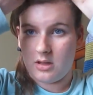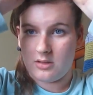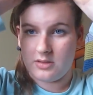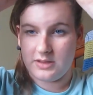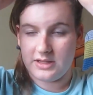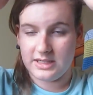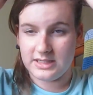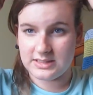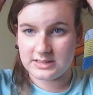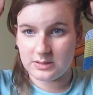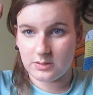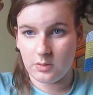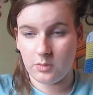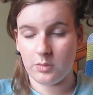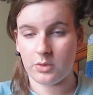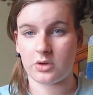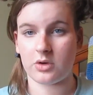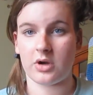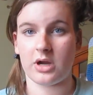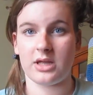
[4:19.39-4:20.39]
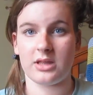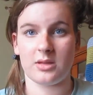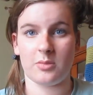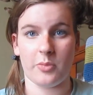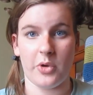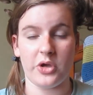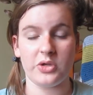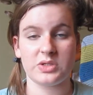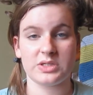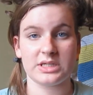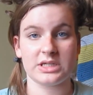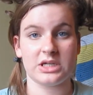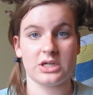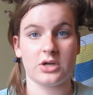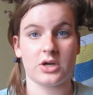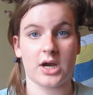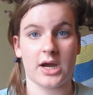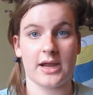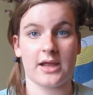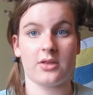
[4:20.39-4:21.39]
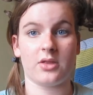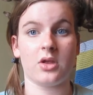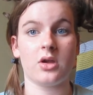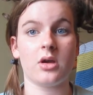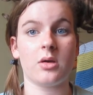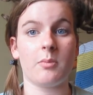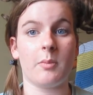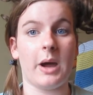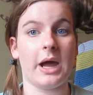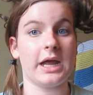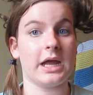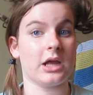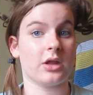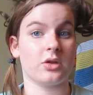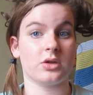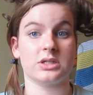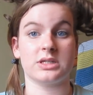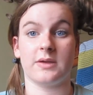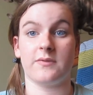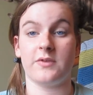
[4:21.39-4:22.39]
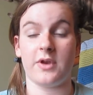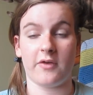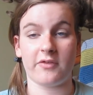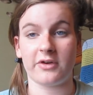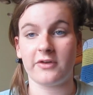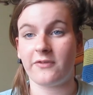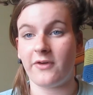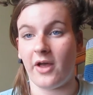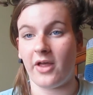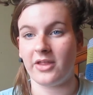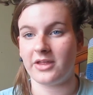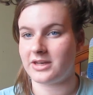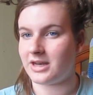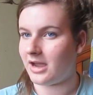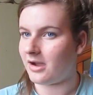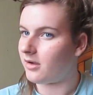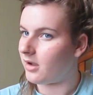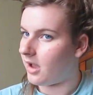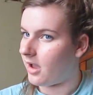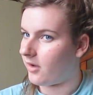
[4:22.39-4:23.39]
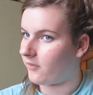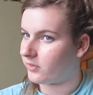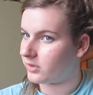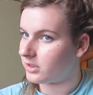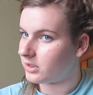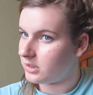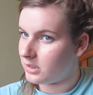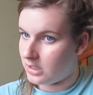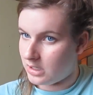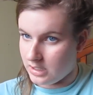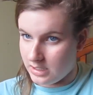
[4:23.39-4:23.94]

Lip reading: This will create the most secure antler. My antlers have never fallen out, ever.